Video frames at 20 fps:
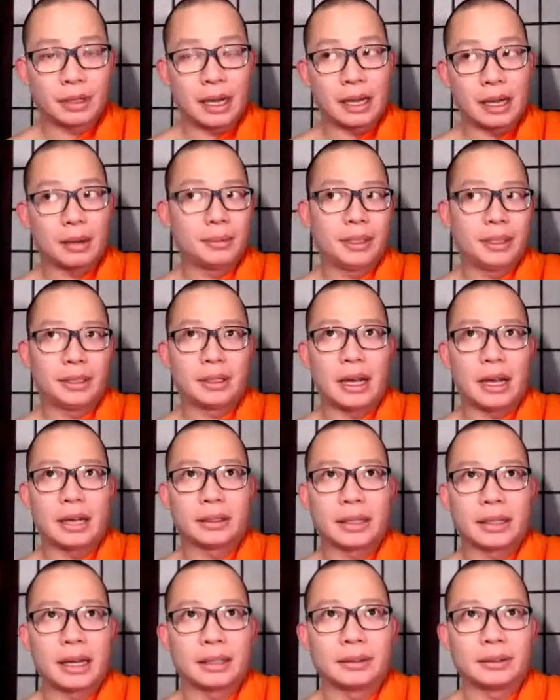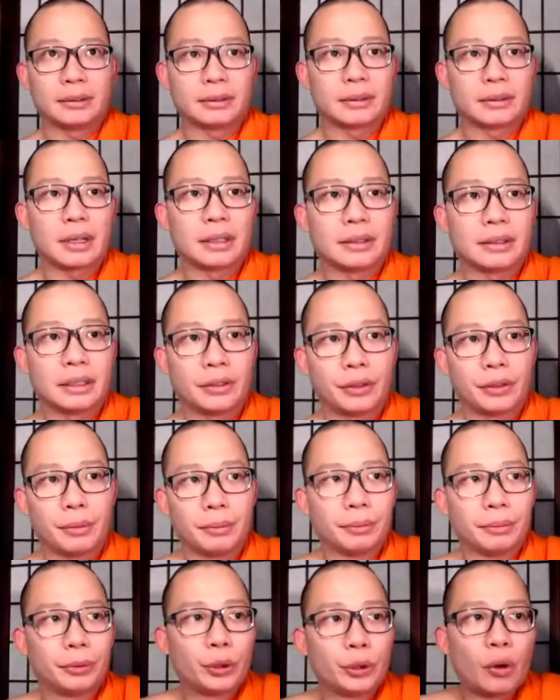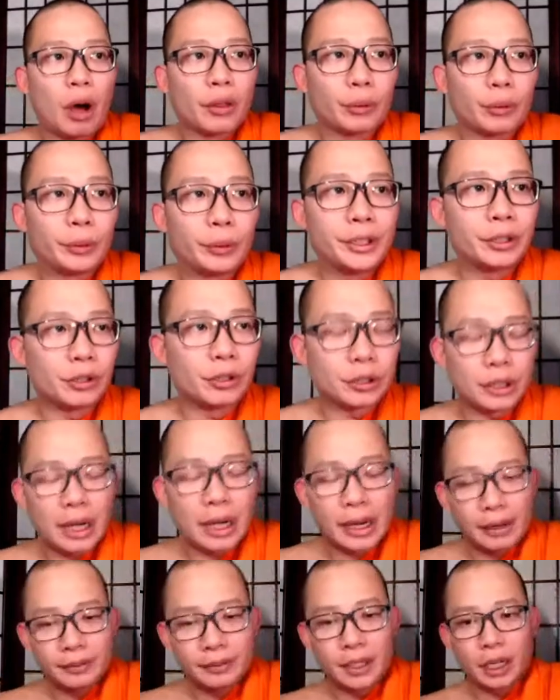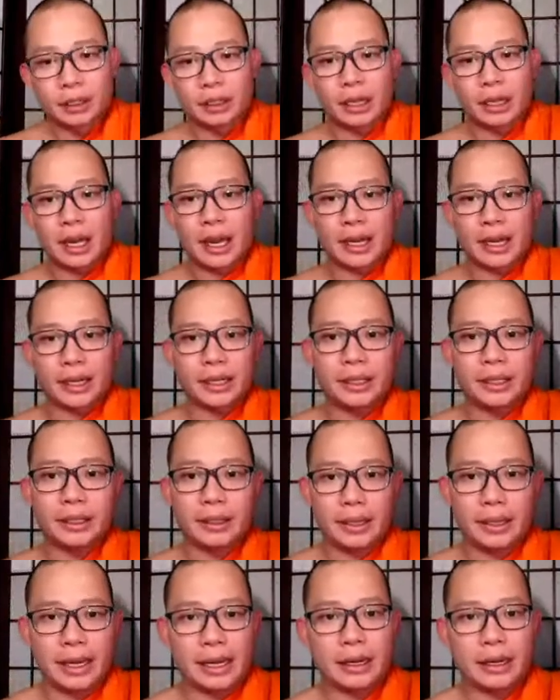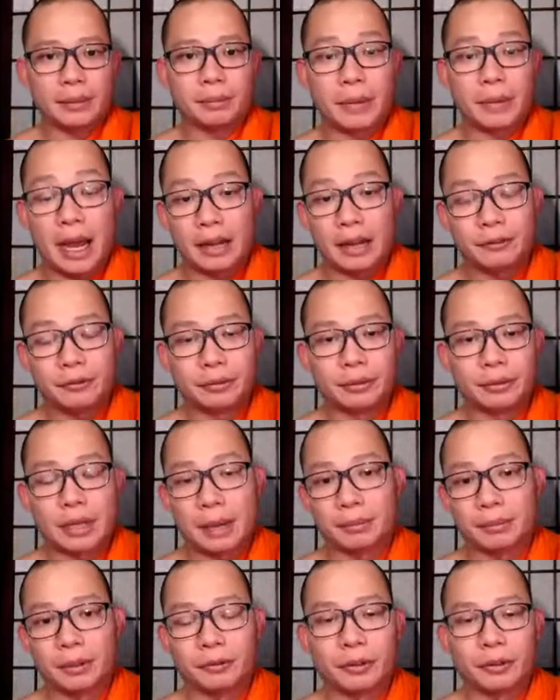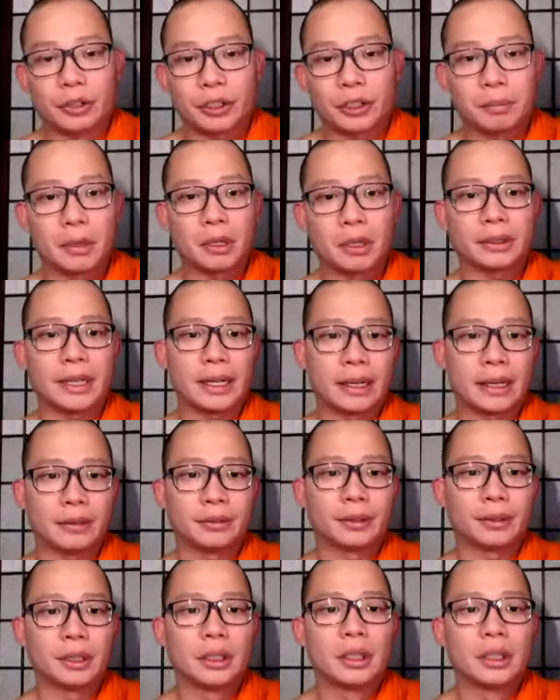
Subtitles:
I mean, I through all the research that I have done, I'm the first monk that have